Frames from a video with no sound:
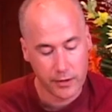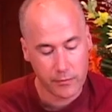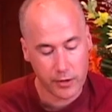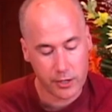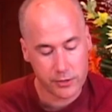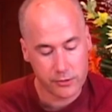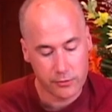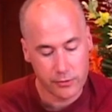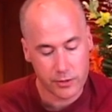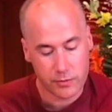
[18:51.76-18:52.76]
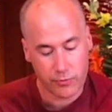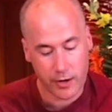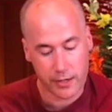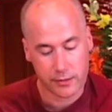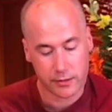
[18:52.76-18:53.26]
because through this
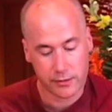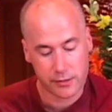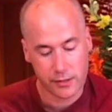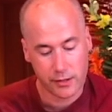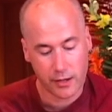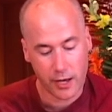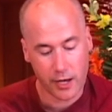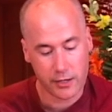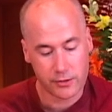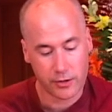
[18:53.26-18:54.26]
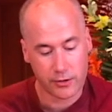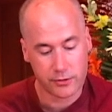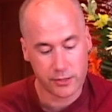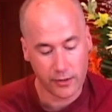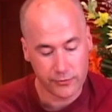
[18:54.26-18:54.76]
practice, as our
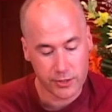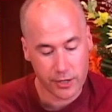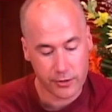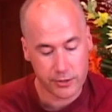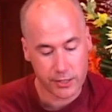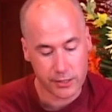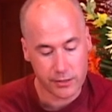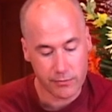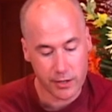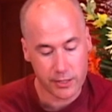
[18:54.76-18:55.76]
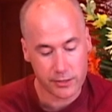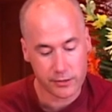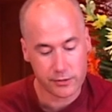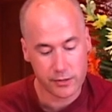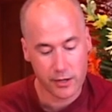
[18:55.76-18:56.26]
self-cherishing
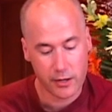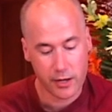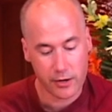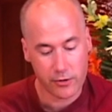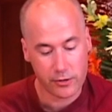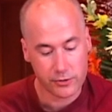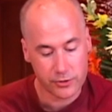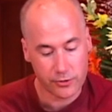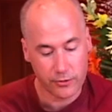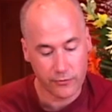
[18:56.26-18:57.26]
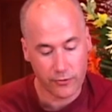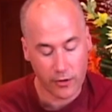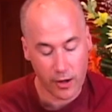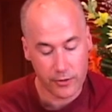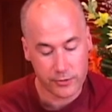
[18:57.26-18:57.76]
diminishes and our concern
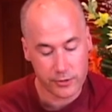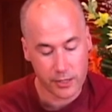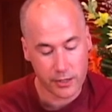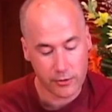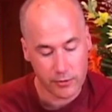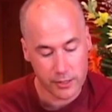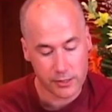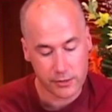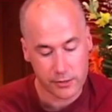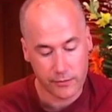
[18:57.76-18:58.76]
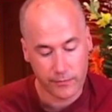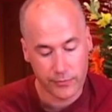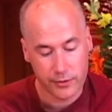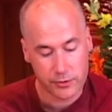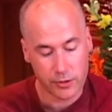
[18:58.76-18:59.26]
for others increases,
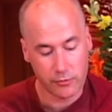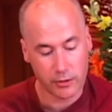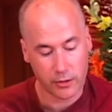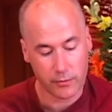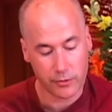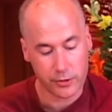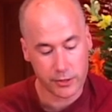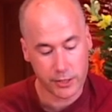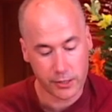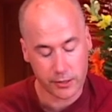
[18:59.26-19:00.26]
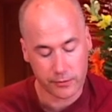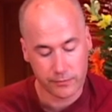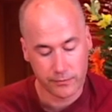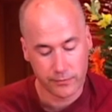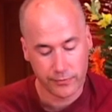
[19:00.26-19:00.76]
so will our bodhicitta.
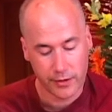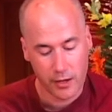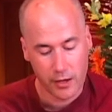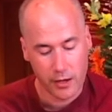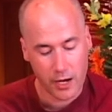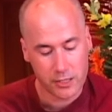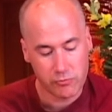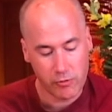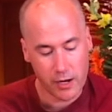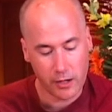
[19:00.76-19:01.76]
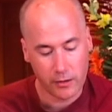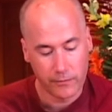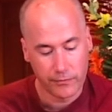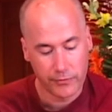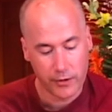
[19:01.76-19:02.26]
As well,